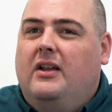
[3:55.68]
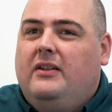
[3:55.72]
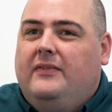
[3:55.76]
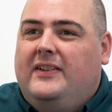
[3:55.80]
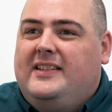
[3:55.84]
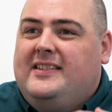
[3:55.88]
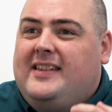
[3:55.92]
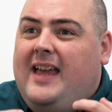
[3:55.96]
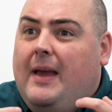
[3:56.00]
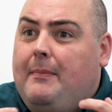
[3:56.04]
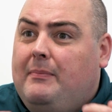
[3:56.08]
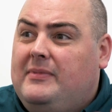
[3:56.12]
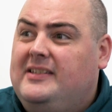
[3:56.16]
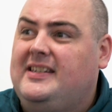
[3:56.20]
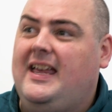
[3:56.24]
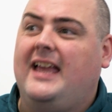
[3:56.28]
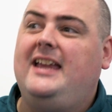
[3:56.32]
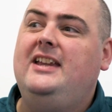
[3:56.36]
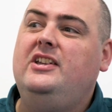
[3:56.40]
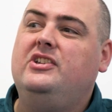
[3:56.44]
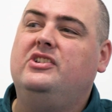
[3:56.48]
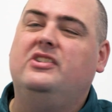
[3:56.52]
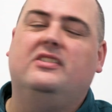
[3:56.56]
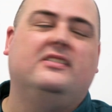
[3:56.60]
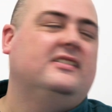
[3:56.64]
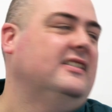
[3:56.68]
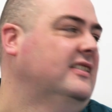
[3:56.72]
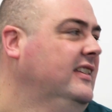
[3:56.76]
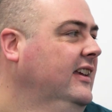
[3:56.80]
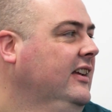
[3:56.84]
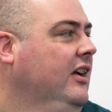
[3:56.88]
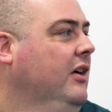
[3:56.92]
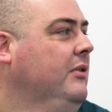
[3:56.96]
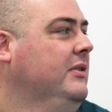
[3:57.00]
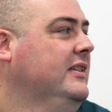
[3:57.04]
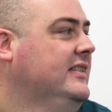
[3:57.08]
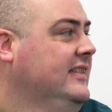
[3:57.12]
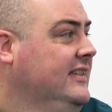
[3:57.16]
kind of a temptation to
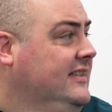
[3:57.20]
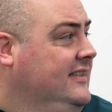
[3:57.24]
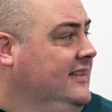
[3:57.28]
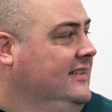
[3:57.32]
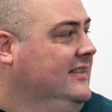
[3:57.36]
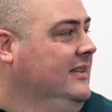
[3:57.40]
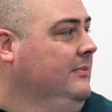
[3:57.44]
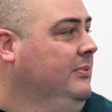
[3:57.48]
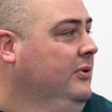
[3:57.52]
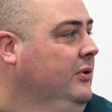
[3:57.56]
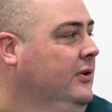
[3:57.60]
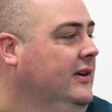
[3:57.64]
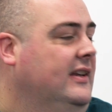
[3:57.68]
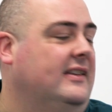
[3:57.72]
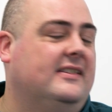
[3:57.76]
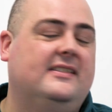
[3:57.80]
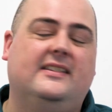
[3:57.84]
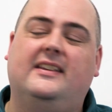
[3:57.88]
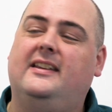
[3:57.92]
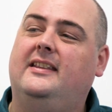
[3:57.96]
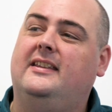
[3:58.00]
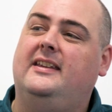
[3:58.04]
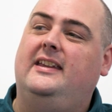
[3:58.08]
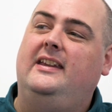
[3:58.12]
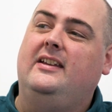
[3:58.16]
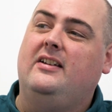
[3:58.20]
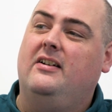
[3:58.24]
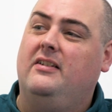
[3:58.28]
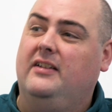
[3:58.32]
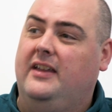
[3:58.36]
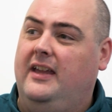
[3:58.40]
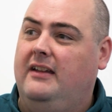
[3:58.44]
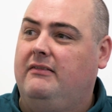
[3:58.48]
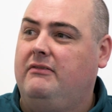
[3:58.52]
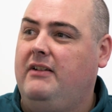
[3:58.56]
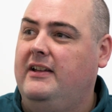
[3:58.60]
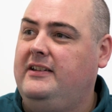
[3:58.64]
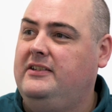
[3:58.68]
think, oh, this is disappointing that you can't
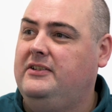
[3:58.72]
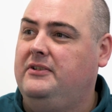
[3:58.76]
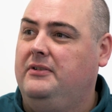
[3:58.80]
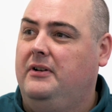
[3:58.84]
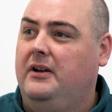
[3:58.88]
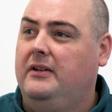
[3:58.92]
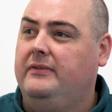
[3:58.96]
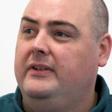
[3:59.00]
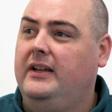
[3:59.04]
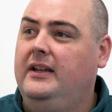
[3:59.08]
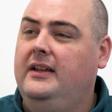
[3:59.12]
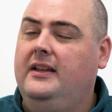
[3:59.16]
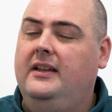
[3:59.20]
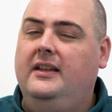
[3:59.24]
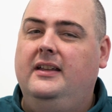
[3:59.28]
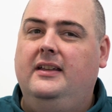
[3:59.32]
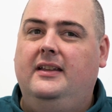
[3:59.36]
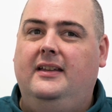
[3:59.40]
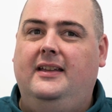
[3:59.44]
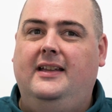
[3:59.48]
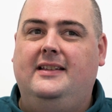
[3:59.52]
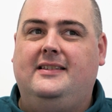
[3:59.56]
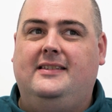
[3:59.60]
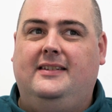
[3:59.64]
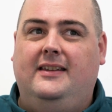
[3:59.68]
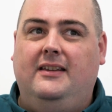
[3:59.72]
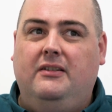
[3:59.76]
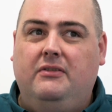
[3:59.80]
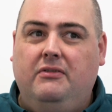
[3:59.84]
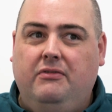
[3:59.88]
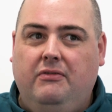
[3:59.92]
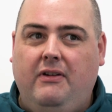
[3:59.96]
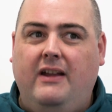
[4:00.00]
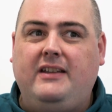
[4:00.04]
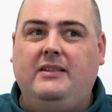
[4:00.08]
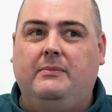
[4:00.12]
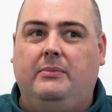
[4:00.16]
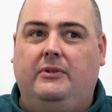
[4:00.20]
get a race drive, it's
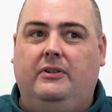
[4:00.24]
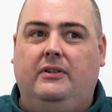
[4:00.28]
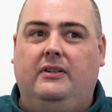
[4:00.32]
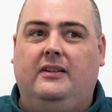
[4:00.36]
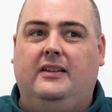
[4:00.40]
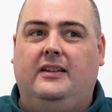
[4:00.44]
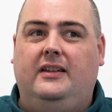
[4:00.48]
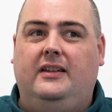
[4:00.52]
incredible